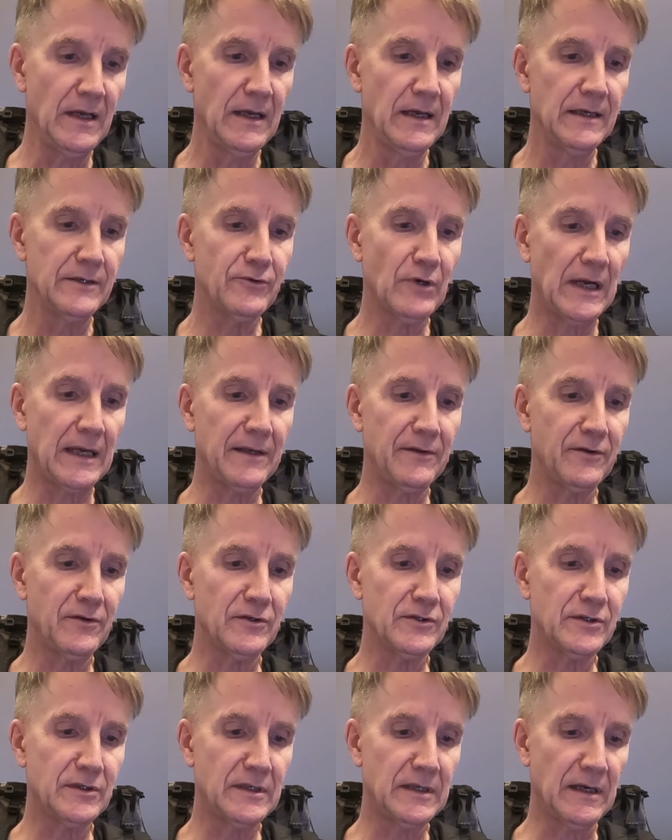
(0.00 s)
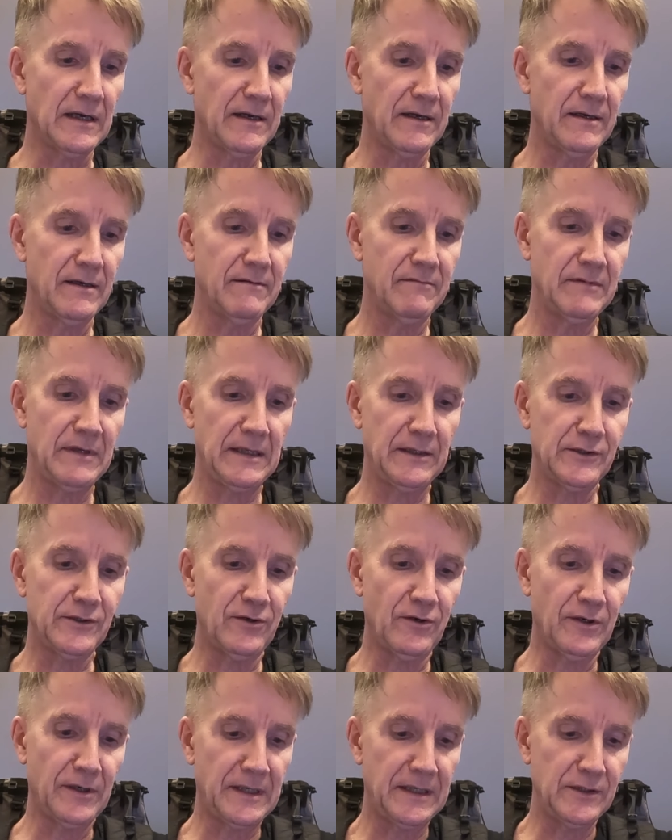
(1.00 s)
So I can just
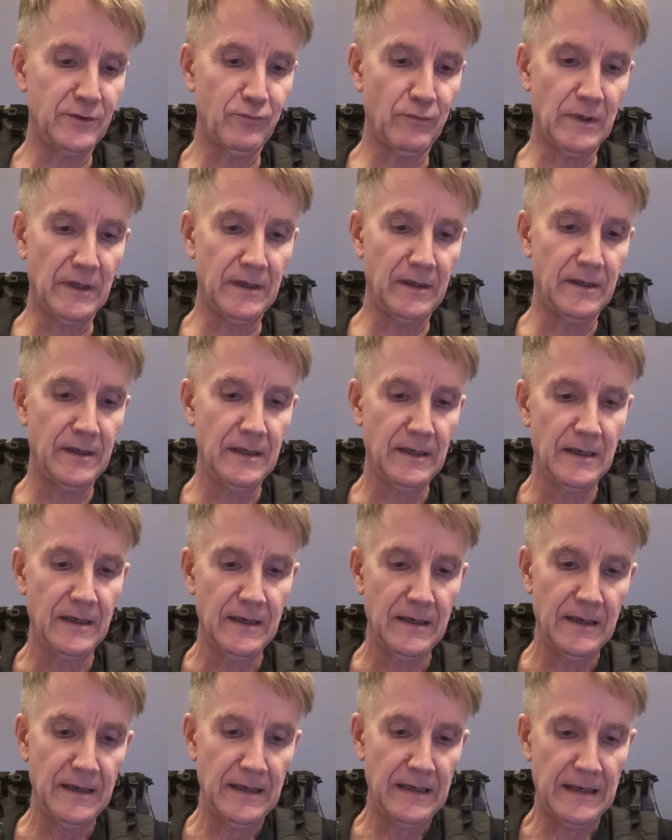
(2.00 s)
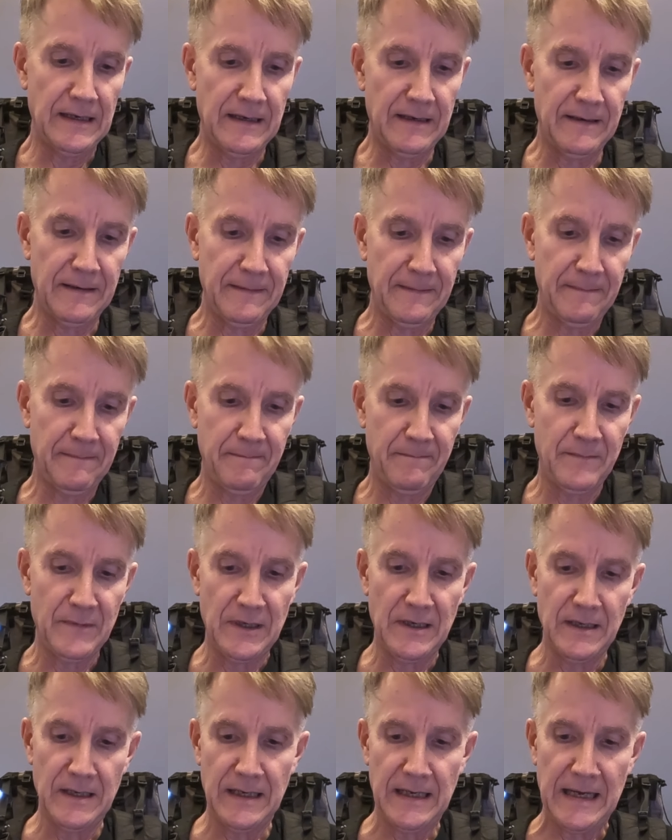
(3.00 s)
insert this one.
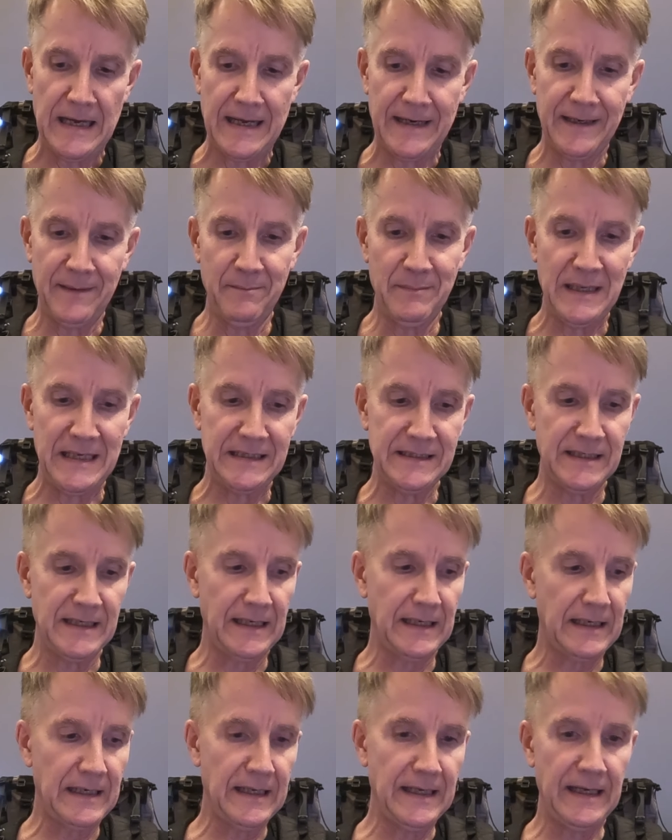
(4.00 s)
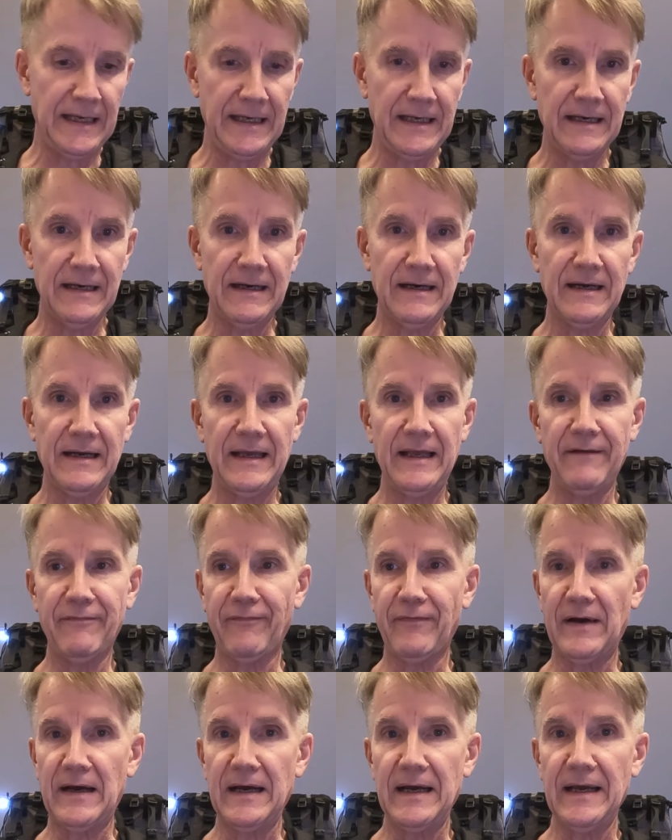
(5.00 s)
And then basically, if
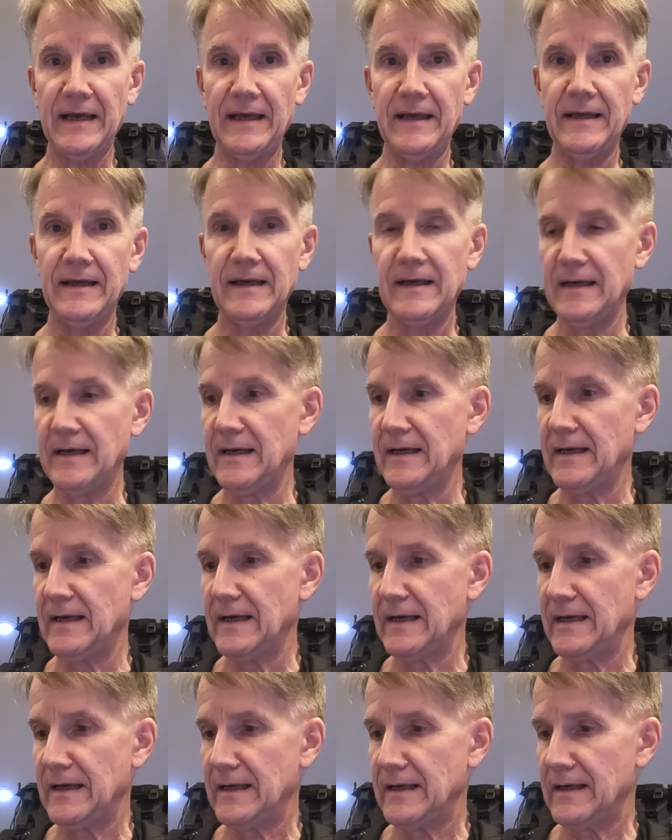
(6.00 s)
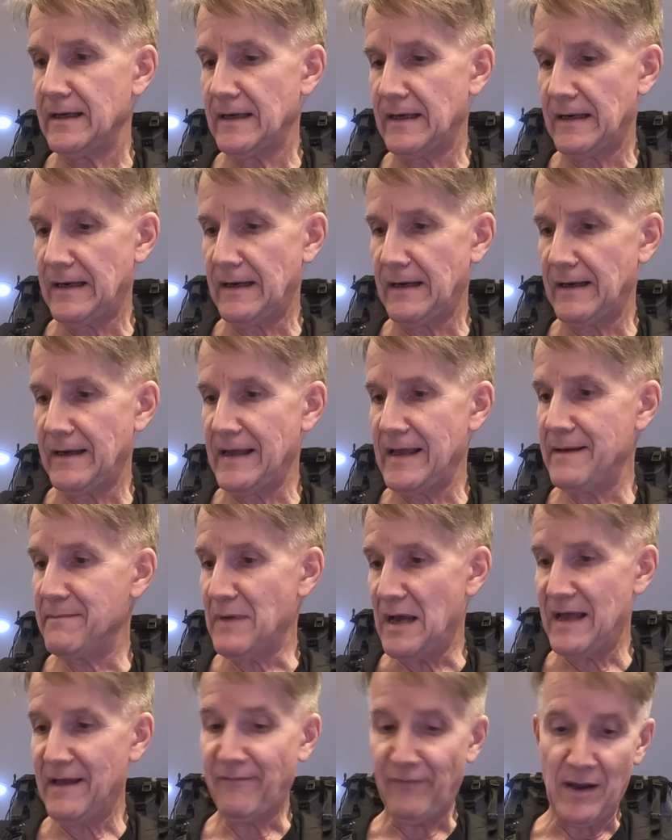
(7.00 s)
I
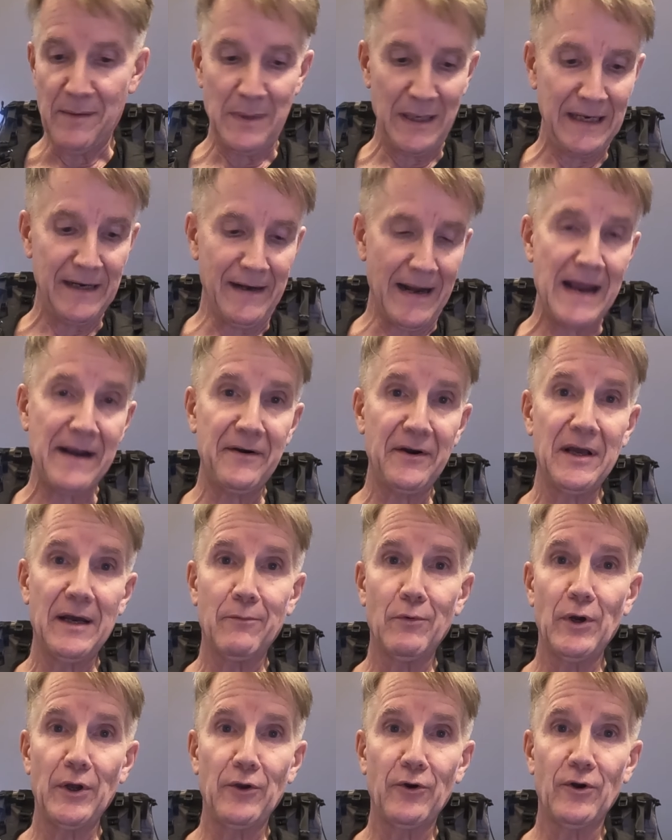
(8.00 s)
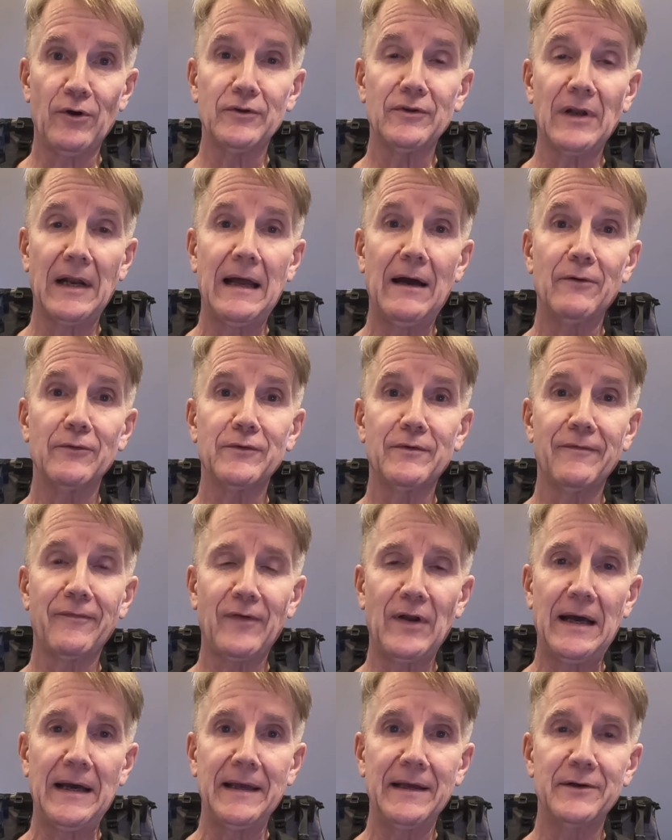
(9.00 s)
If I'm in an area where you're not allowed to
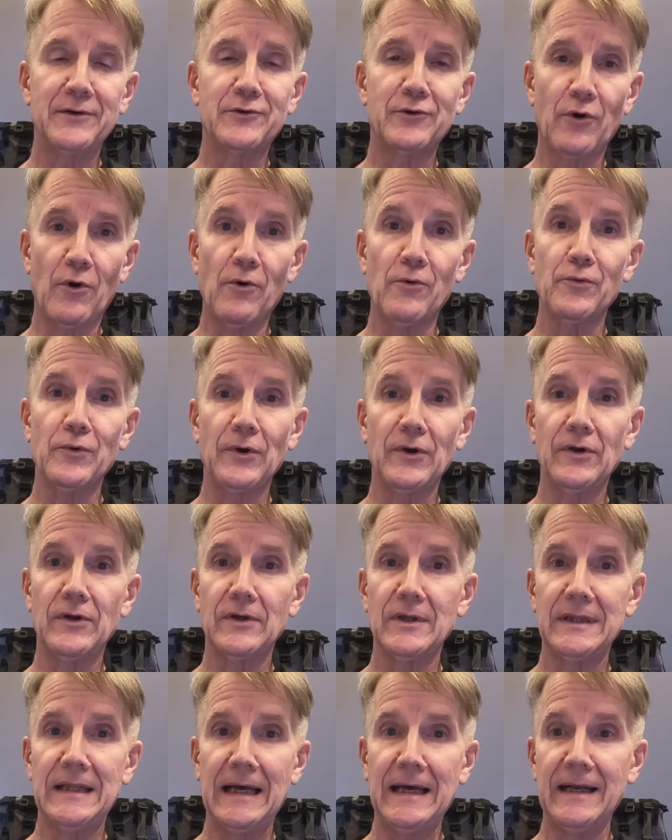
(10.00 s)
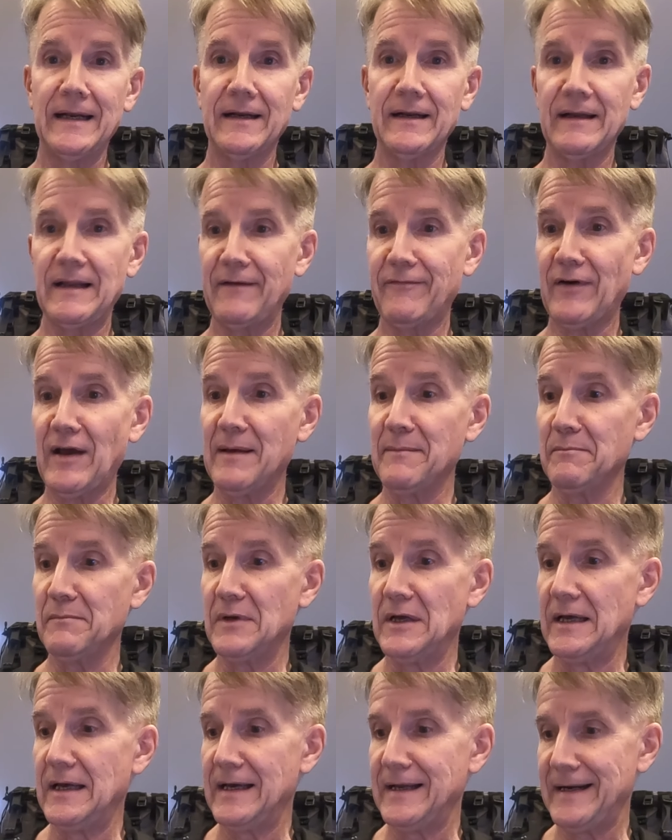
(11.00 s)
fly a drone, then if I'm
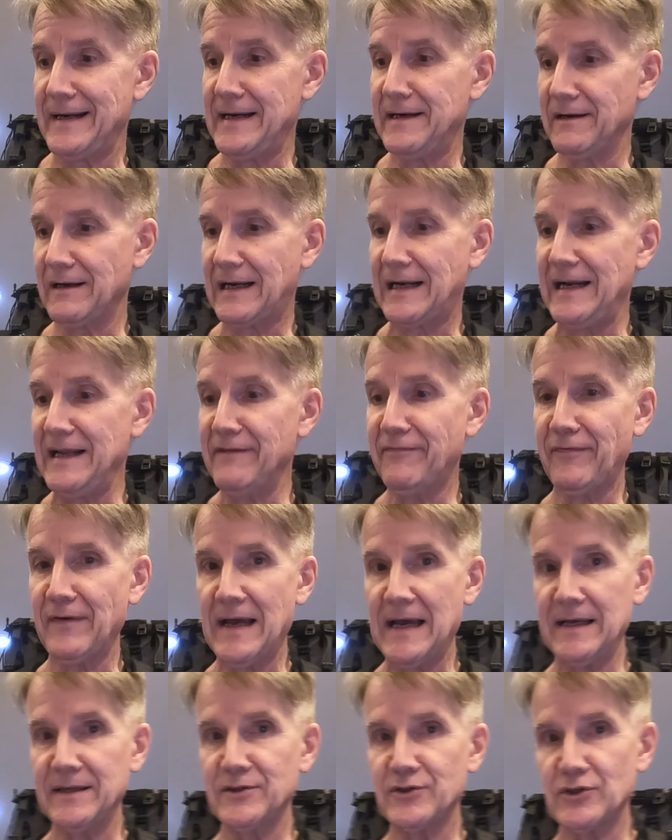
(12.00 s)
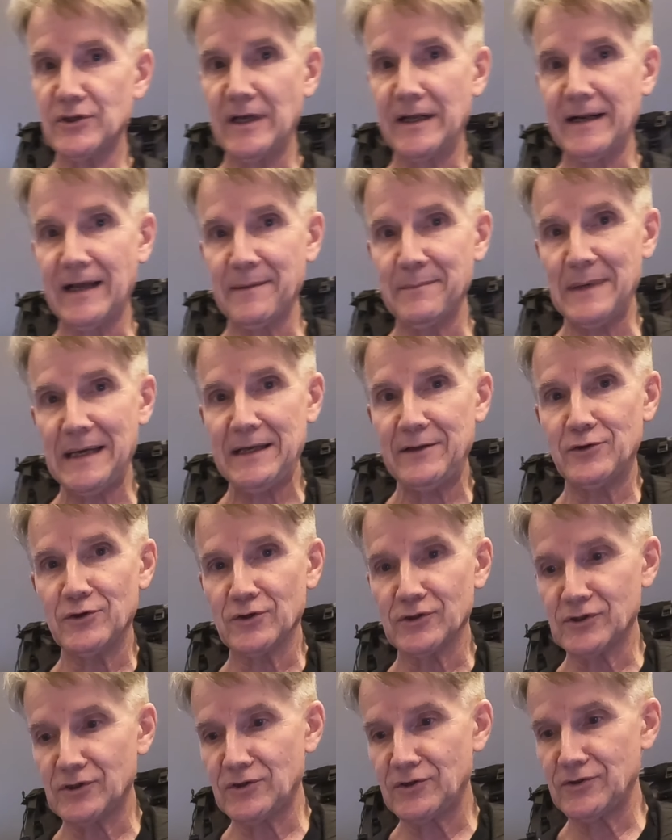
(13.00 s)
near a cliff edge, then I may
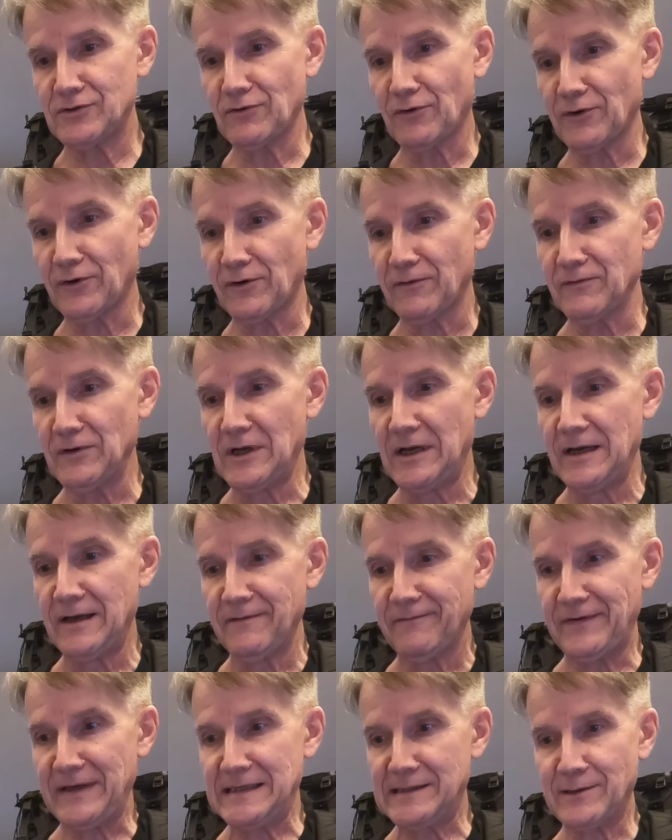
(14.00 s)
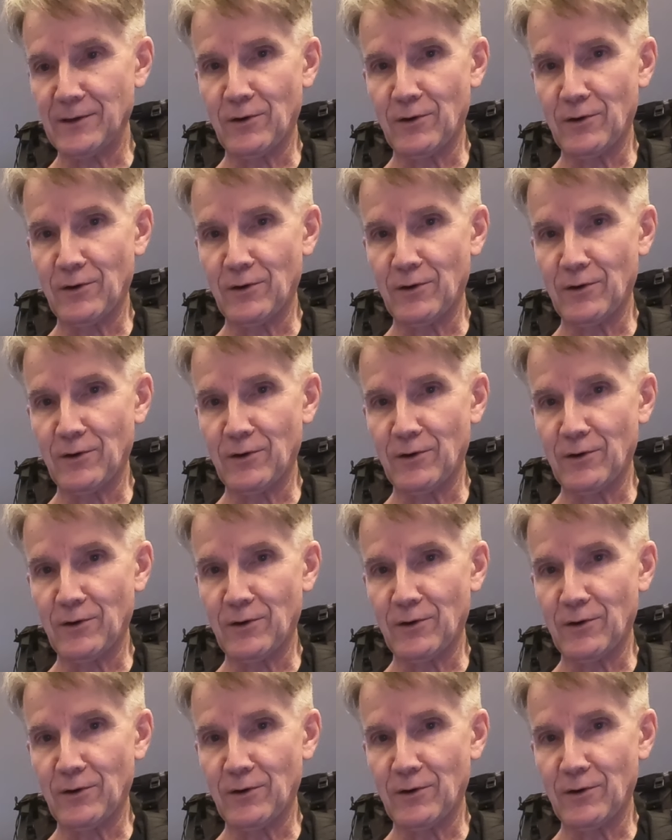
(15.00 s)
just sort of fix the